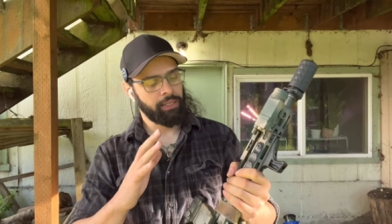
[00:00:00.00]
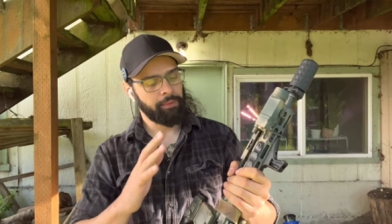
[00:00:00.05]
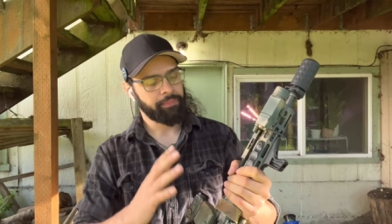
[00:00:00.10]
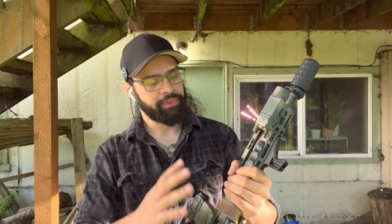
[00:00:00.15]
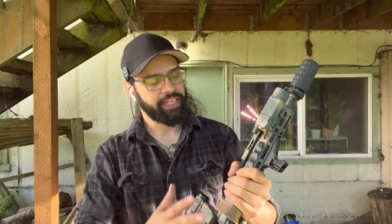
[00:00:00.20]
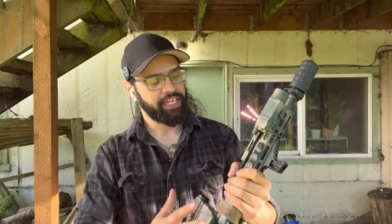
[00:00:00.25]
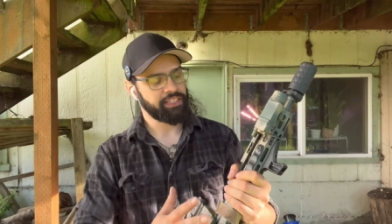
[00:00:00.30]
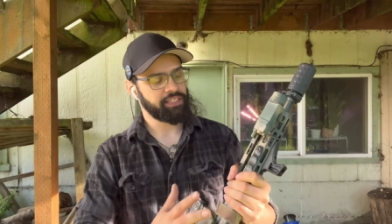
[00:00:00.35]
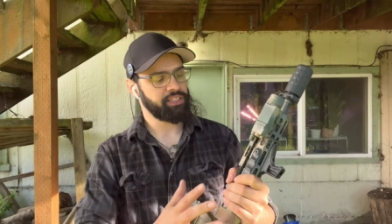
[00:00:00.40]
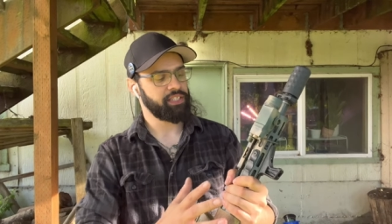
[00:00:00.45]

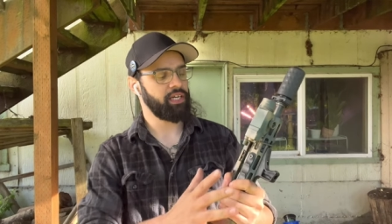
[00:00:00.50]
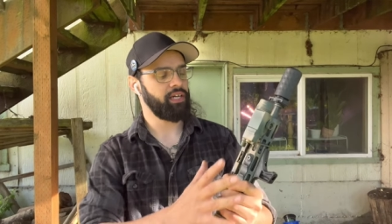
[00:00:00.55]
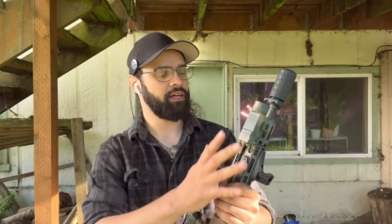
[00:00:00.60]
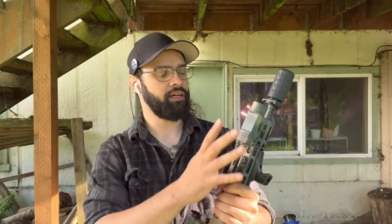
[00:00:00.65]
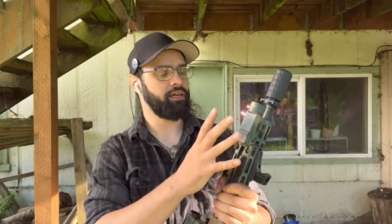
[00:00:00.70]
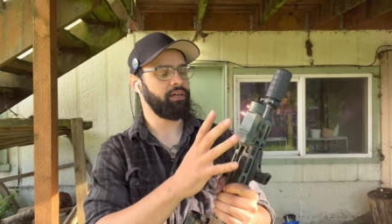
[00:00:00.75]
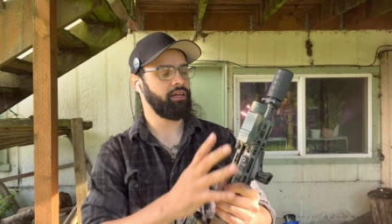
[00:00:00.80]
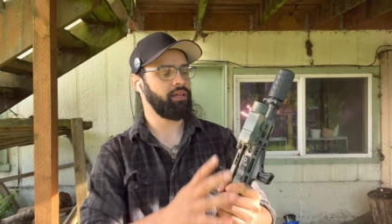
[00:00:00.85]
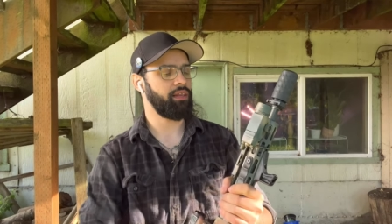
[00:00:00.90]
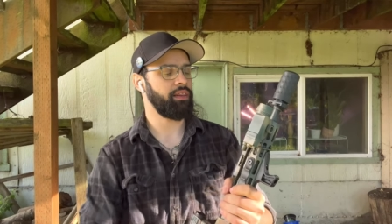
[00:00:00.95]
That's
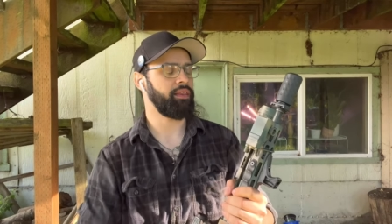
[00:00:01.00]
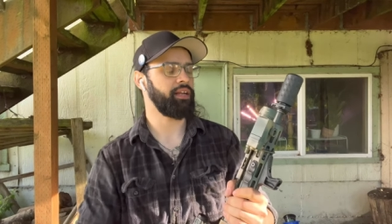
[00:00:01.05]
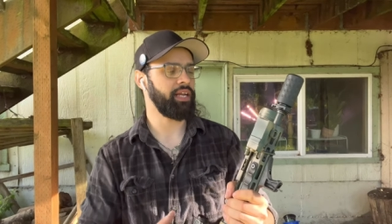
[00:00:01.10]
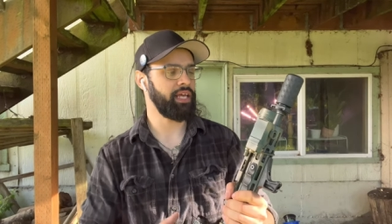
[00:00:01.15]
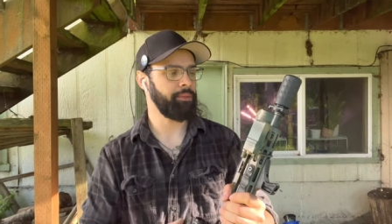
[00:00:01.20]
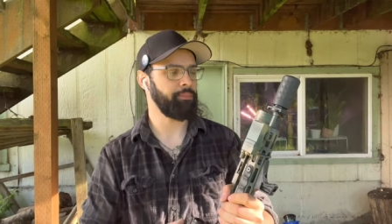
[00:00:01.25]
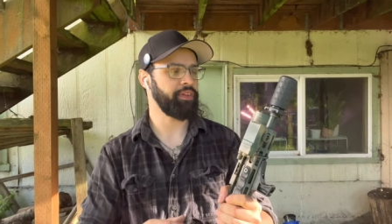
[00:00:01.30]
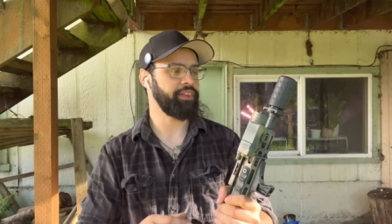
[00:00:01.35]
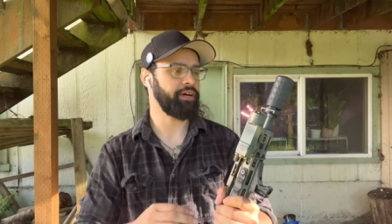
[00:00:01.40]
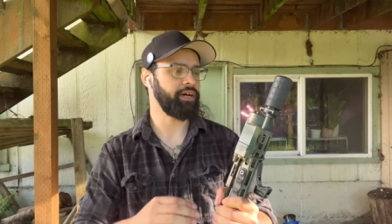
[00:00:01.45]
the
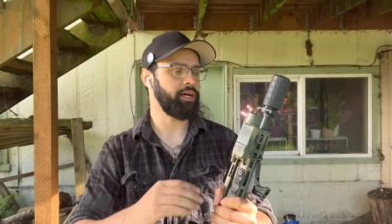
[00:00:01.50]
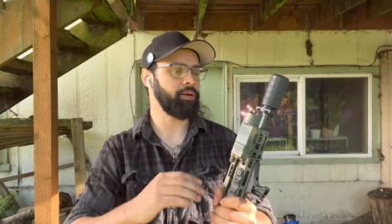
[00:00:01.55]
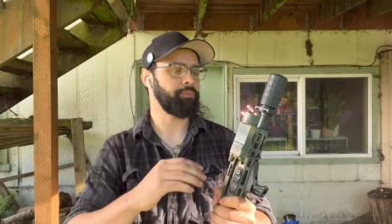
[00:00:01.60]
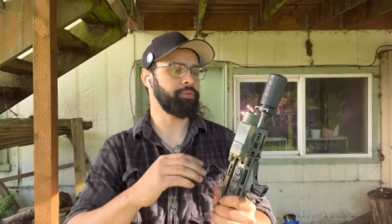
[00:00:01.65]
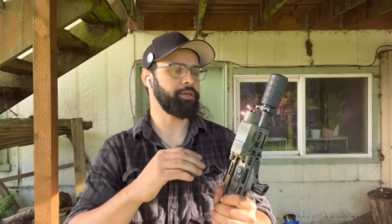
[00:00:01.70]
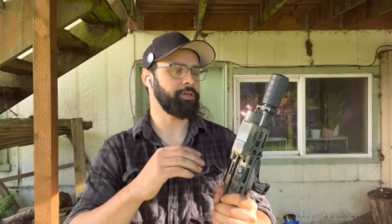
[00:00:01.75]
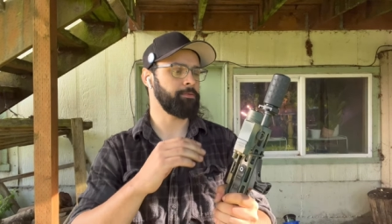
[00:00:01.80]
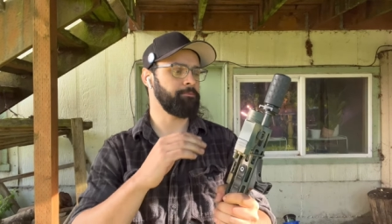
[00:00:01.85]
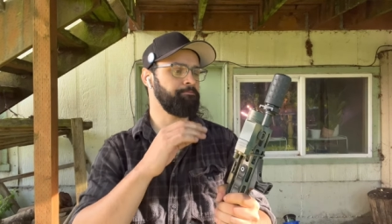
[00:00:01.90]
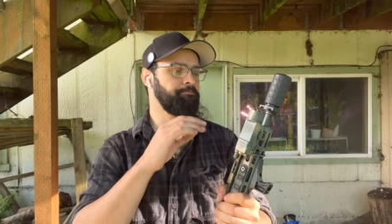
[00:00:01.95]
name of the
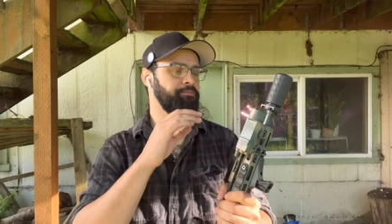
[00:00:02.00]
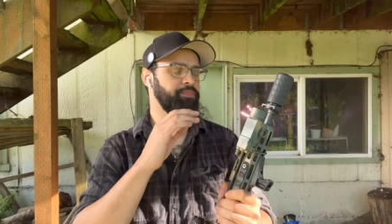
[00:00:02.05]
upper.